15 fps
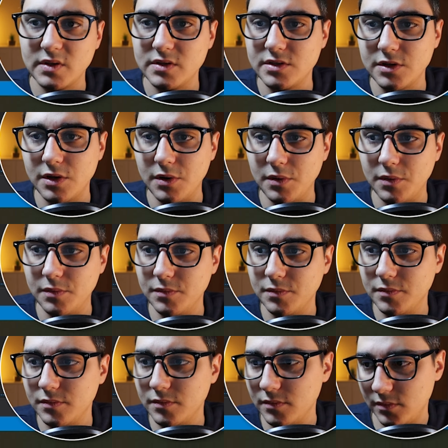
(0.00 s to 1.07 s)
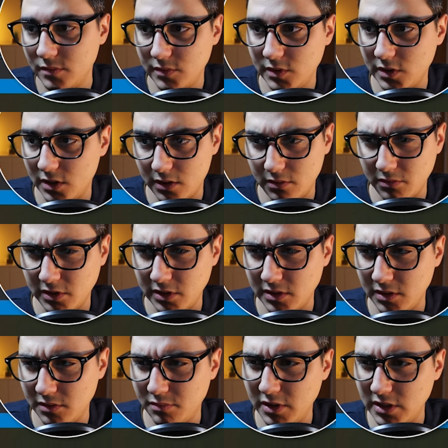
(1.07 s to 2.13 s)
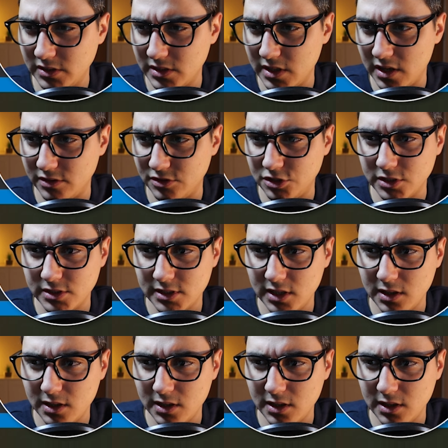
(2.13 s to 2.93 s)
So I'm gonna paste that just